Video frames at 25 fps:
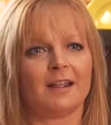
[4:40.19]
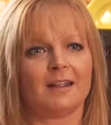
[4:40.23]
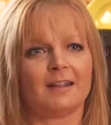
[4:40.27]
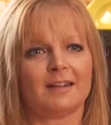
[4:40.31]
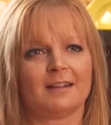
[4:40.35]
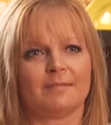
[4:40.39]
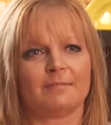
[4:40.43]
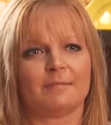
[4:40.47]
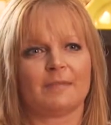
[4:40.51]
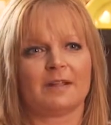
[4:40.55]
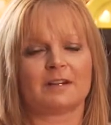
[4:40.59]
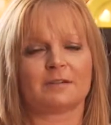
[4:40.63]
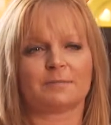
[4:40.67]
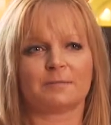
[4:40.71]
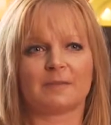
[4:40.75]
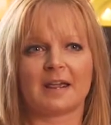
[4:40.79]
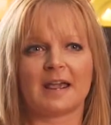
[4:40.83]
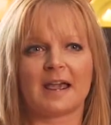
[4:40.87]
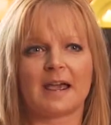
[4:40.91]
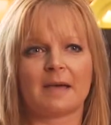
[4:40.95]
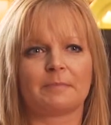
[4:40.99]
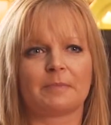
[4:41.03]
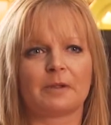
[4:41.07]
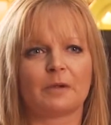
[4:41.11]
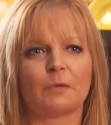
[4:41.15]
it makes me
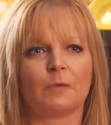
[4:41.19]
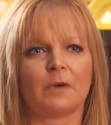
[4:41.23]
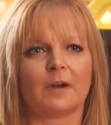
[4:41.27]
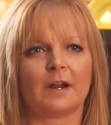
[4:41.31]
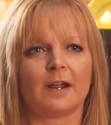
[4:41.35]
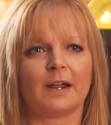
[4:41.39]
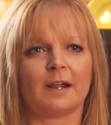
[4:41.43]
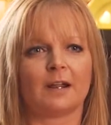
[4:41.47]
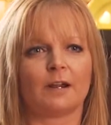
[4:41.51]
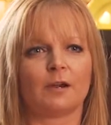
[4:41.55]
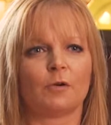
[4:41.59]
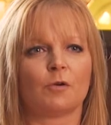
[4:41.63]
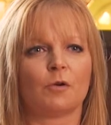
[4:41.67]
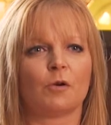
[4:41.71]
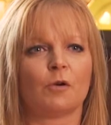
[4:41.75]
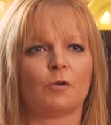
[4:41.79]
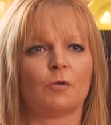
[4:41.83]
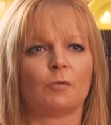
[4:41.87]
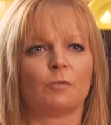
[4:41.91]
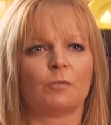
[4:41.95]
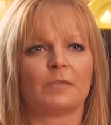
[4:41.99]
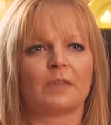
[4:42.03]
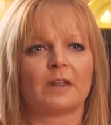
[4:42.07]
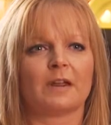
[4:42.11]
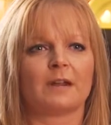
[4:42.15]
happy when I go
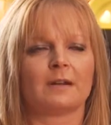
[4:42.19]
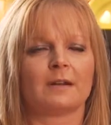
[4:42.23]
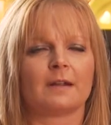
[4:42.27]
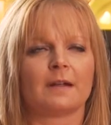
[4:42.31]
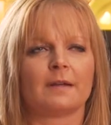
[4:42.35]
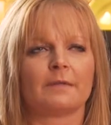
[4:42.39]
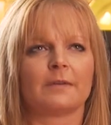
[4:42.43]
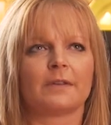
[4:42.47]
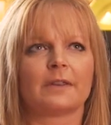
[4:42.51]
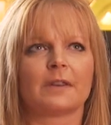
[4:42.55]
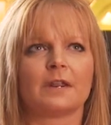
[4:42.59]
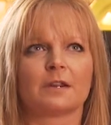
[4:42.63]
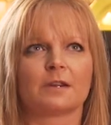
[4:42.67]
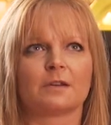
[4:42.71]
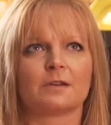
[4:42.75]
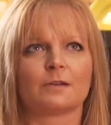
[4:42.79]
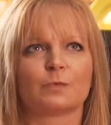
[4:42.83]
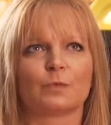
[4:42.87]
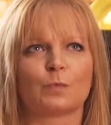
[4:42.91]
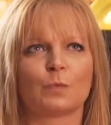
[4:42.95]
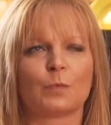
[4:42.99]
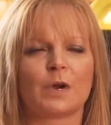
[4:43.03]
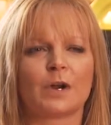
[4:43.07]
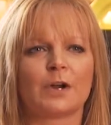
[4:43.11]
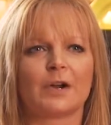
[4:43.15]
home that everything is
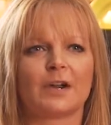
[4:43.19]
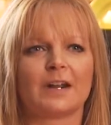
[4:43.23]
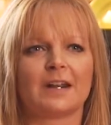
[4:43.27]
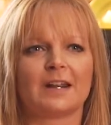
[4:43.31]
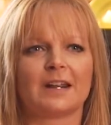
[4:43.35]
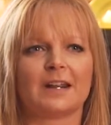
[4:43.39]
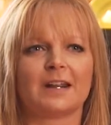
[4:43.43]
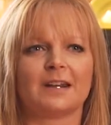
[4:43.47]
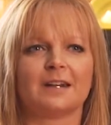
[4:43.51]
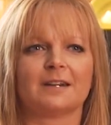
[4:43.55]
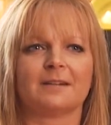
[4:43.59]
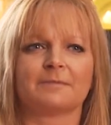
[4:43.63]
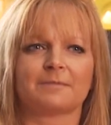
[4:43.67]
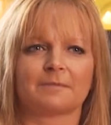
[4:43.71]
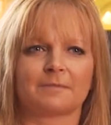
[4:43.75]
where I need.